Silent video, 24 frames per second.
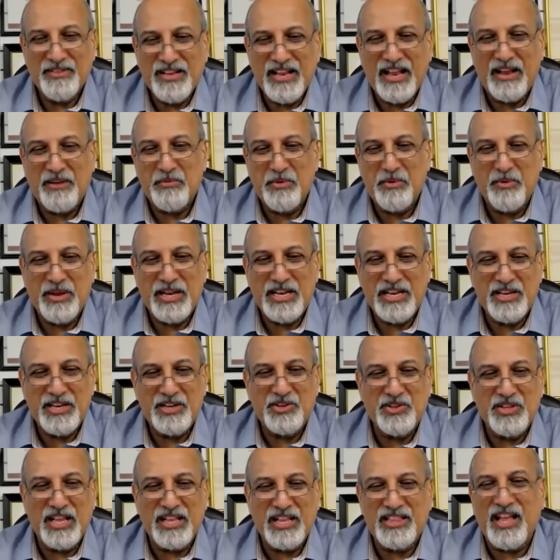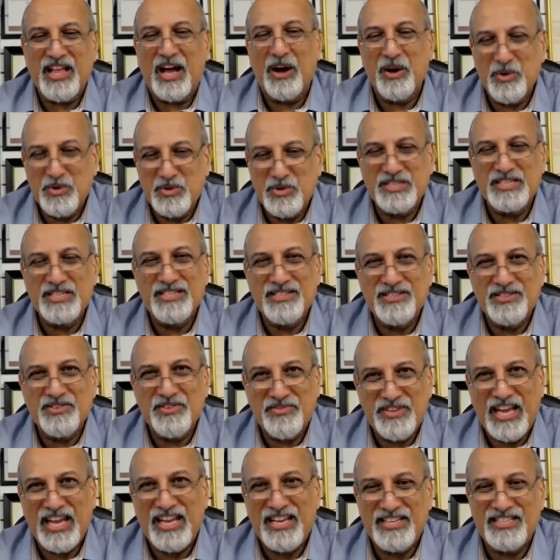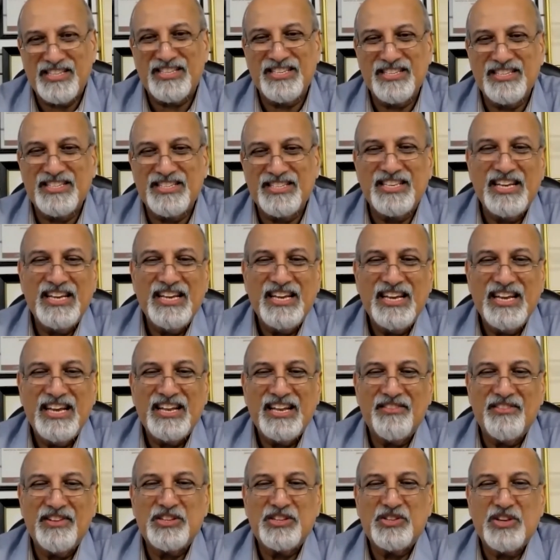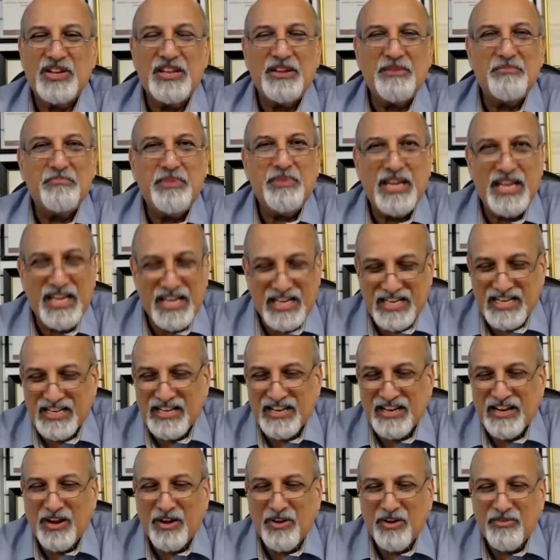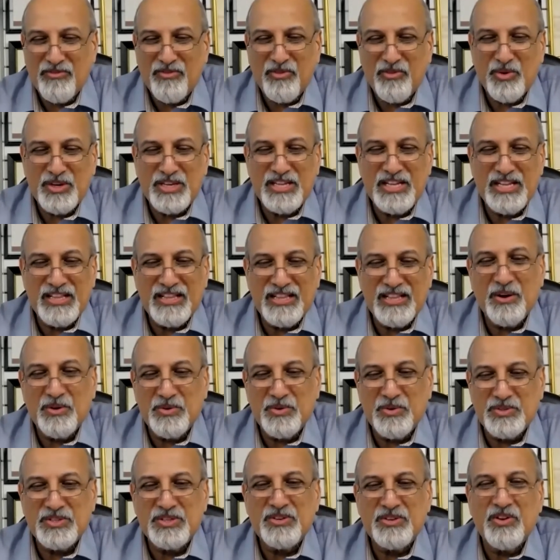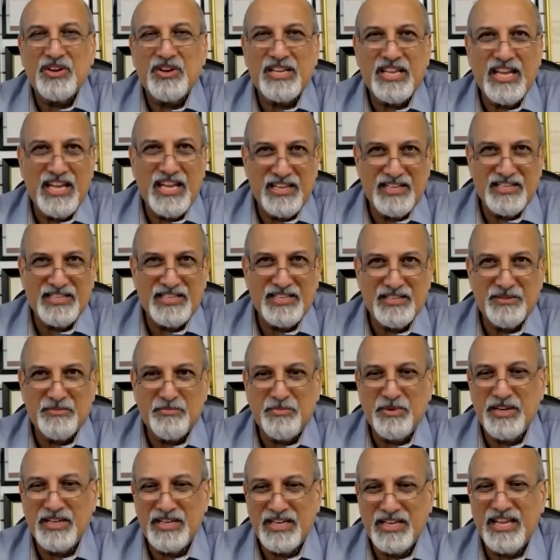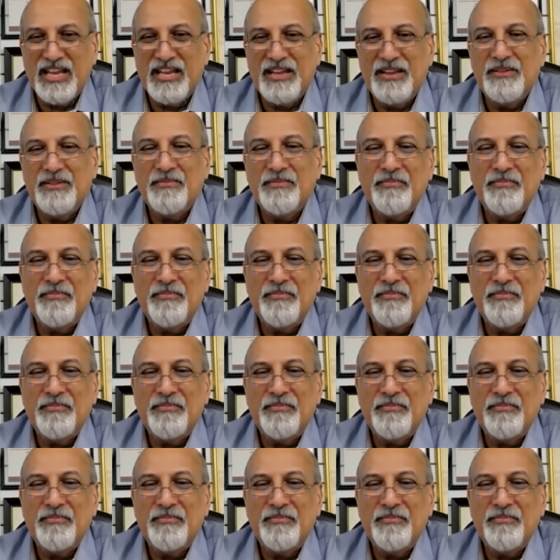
And we went into the thousands of cases and eventually peaked at around 14,000 odd cases per day.